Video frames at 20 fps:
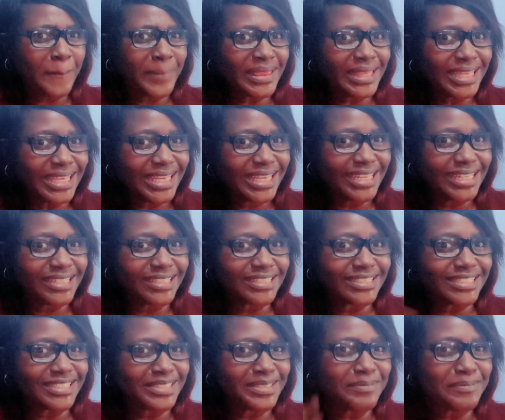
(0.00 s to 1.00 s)

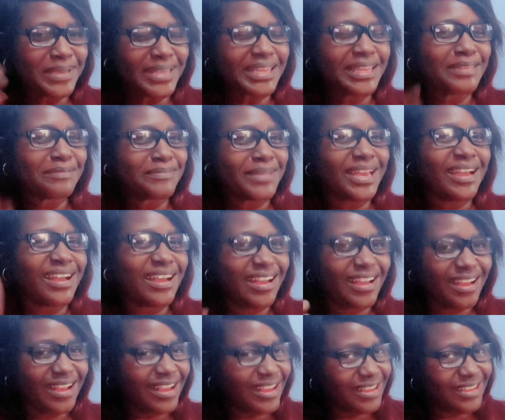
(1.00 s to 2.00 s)
Please, it's making me
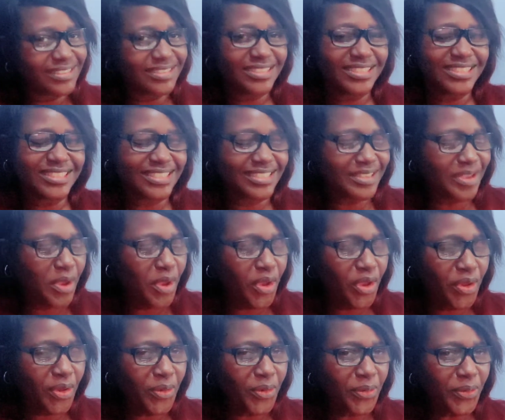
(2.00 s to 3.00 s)
hot
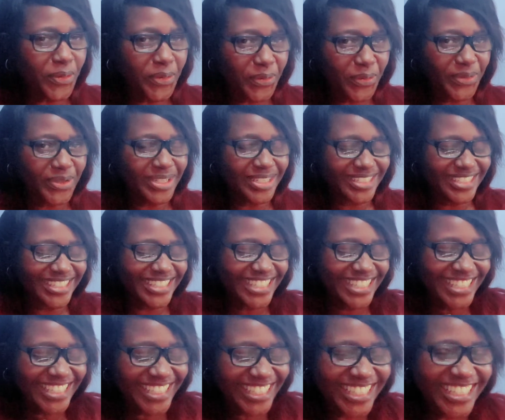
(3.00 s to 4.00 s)
your
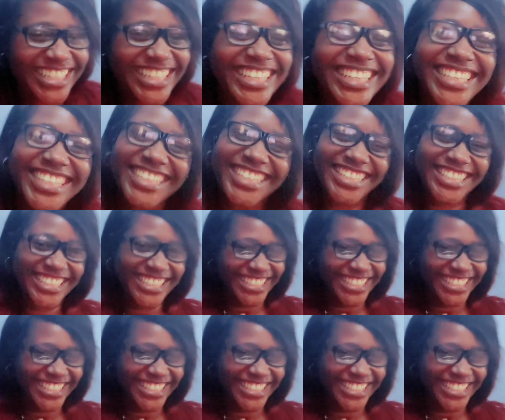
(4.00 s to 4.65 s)
hand in my